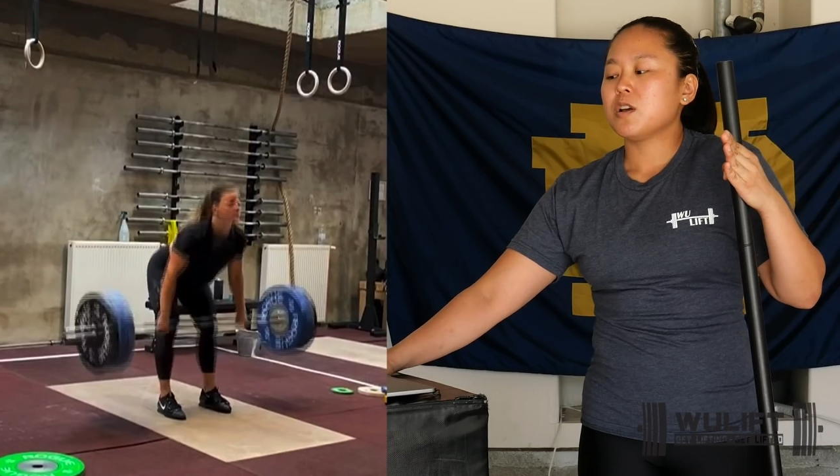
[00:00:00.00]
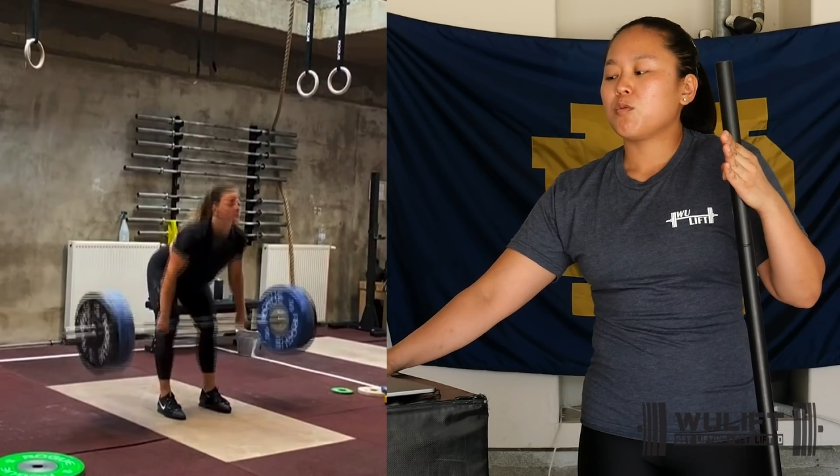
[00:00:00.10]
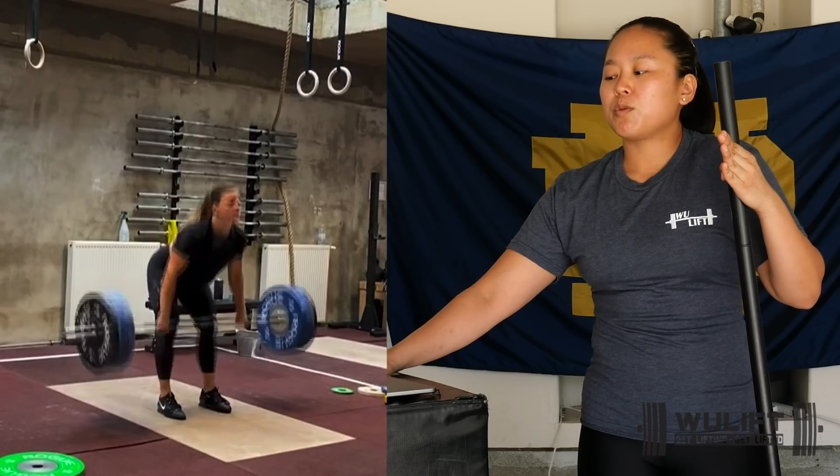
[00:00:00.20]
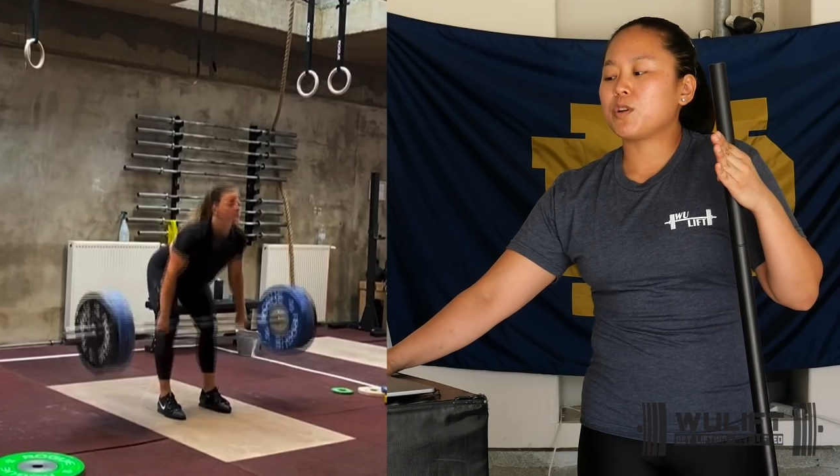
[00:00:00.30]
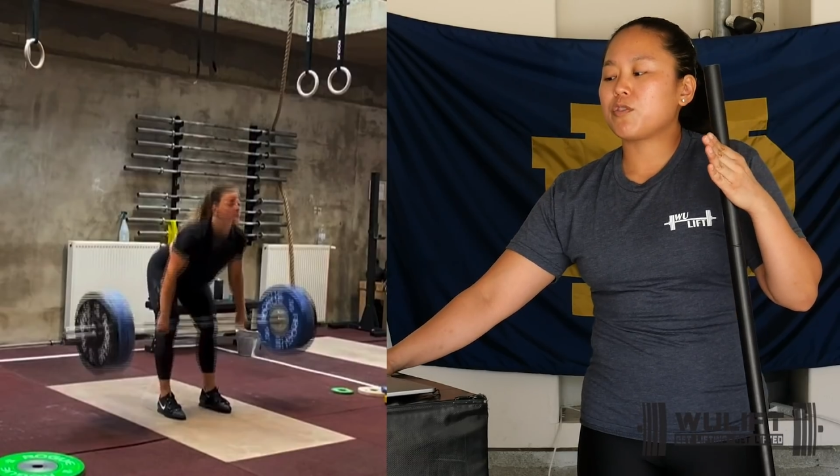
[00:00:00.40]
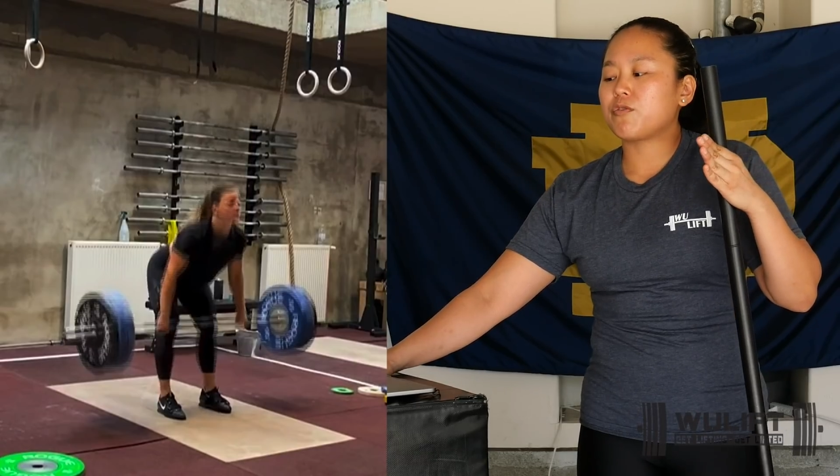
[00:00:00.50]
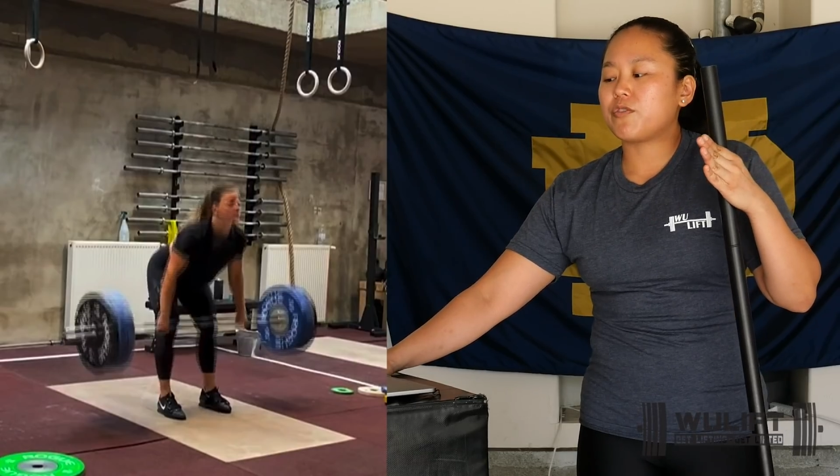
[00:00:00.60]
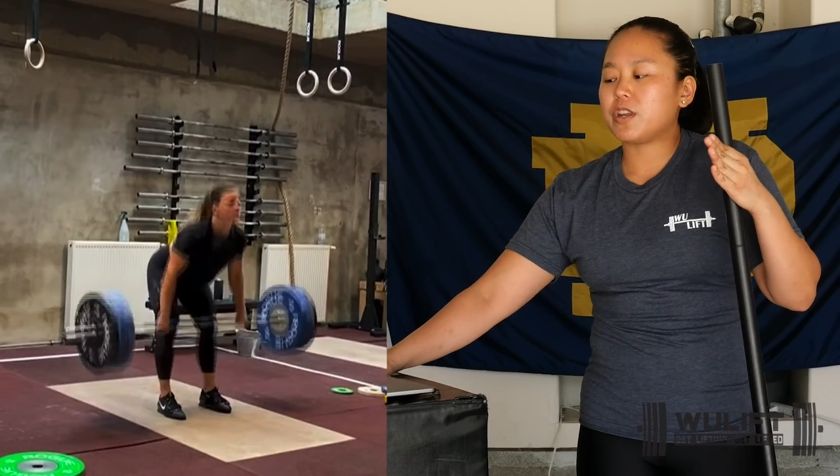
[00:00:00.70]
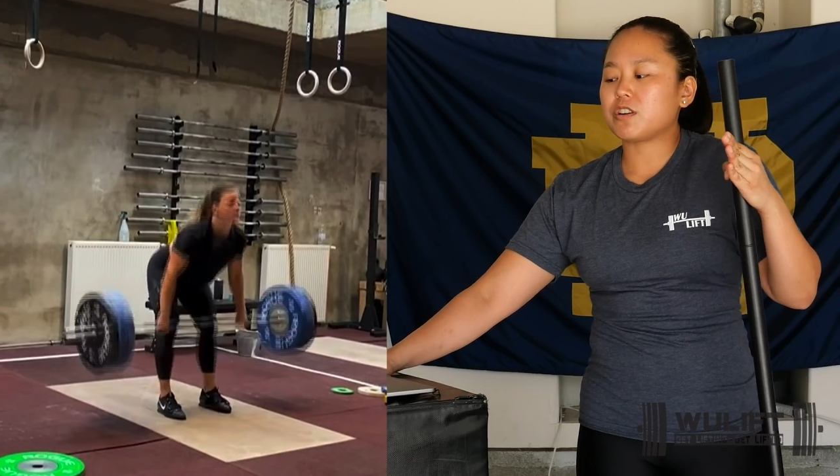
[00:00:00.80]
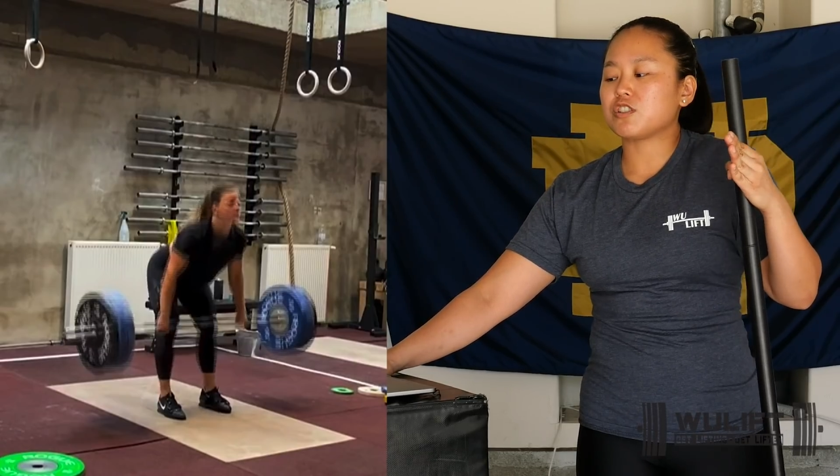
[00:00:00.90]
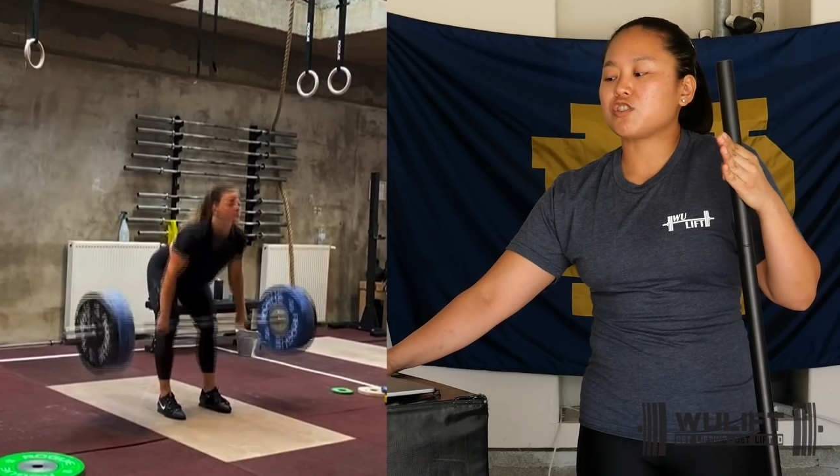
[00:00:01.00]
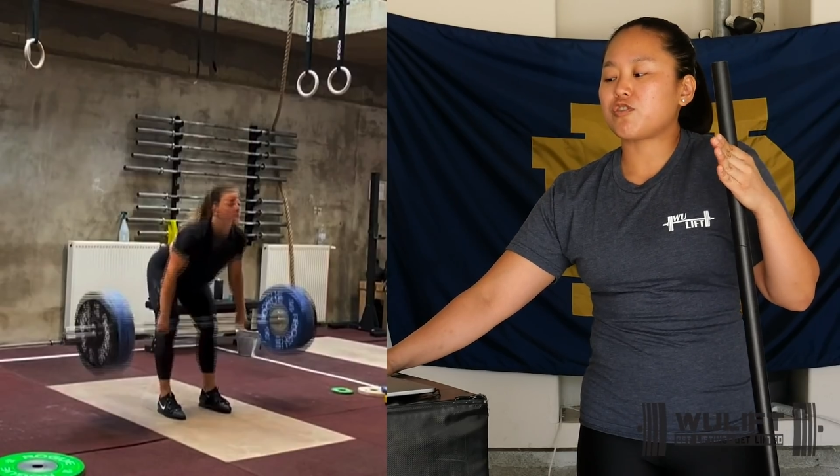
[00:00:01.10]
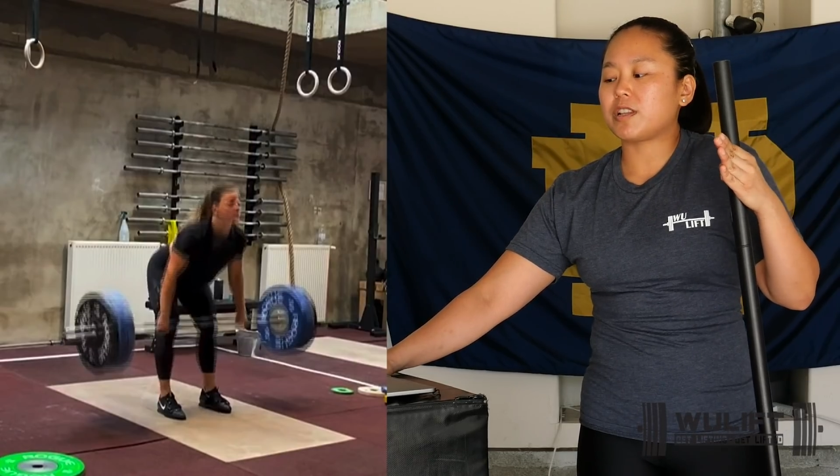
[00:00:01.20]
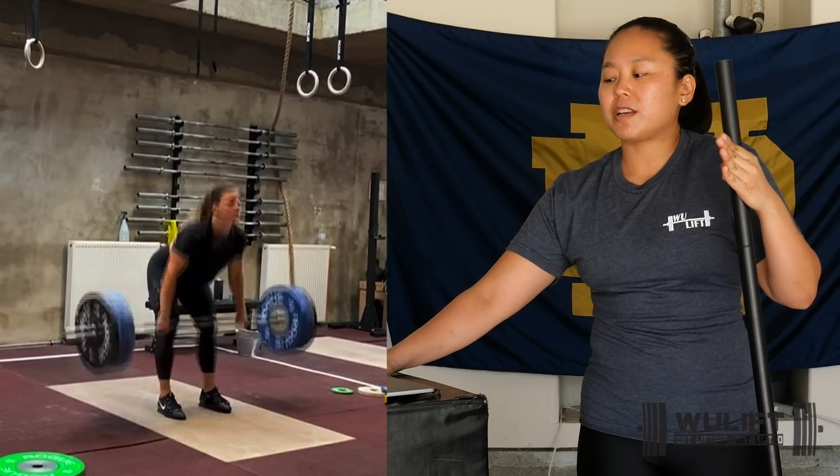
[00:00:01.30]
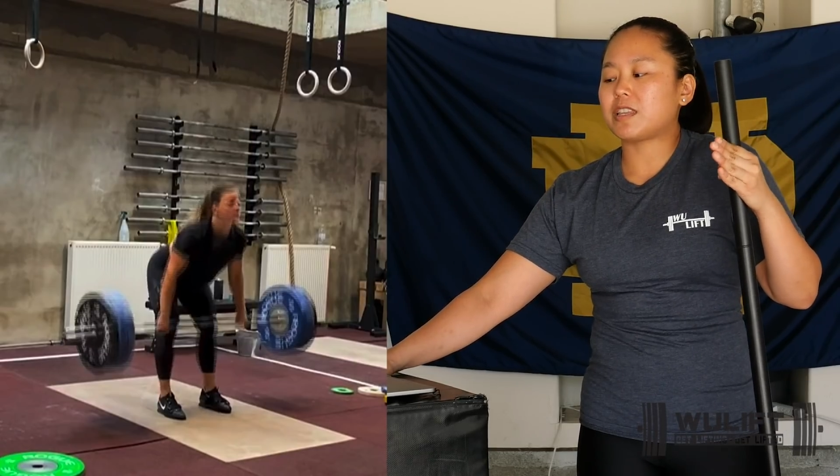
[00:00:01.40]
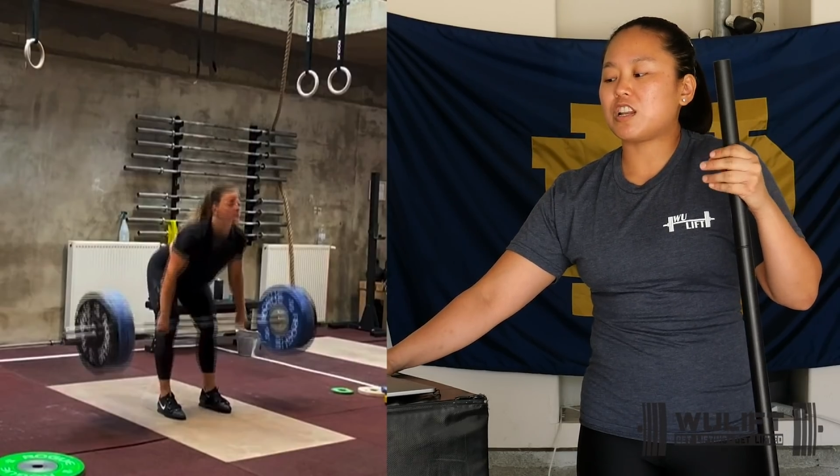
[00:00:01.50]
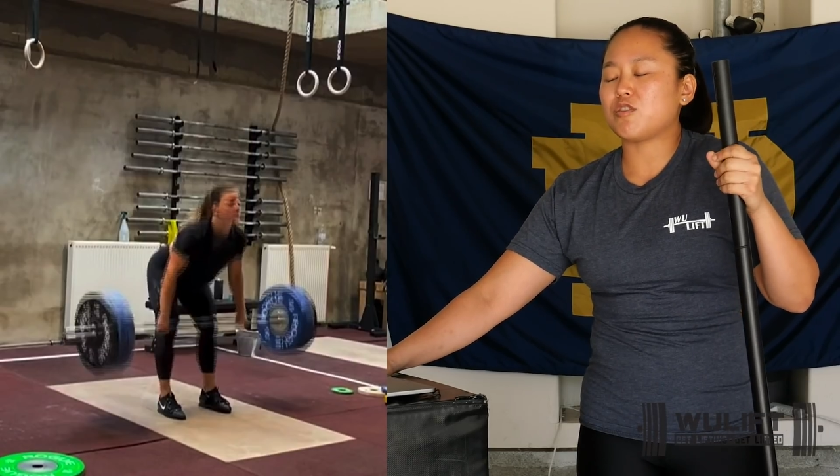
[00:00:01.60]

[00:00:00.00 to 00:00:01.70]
when your feet are straight like that,